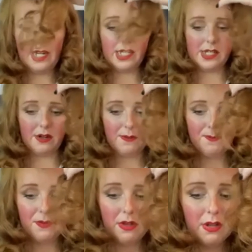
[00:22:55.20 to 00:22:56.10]
easier.
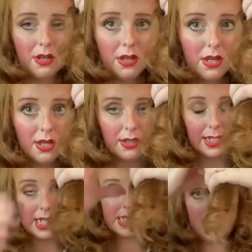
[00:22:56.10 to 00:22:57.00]

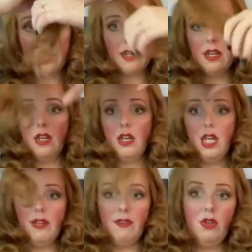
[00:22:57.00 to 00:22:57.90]
Like I said,
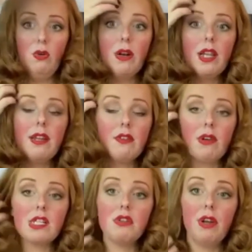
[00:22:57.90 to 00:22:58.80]
if you wanna leave the
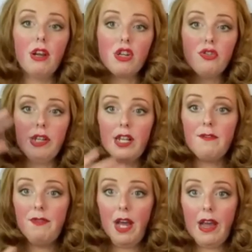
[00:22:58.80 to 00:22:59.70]
rest of your hair straight, that's
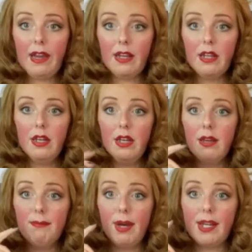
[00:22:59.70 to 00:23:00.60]
fine,
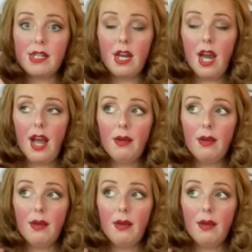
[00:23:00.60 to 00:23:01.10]
but I